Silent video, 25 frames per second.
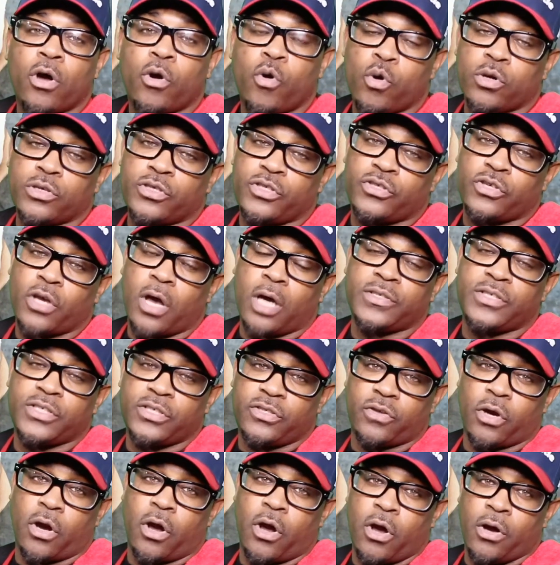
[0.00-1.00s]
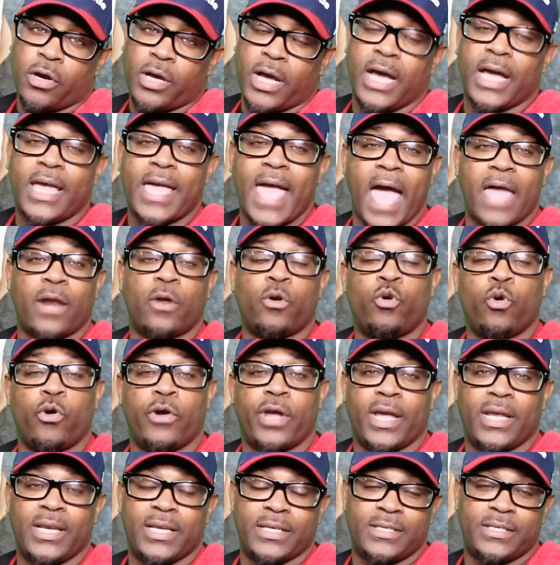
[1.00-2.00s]
or sausage dog a
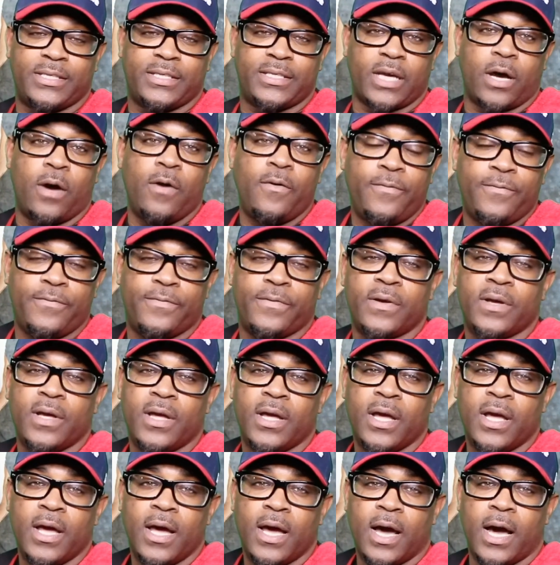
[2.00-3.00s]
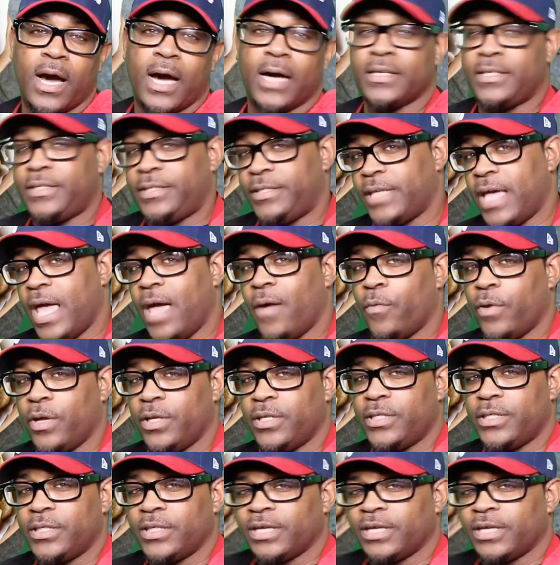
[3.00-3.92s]
category in itself, a sandwich,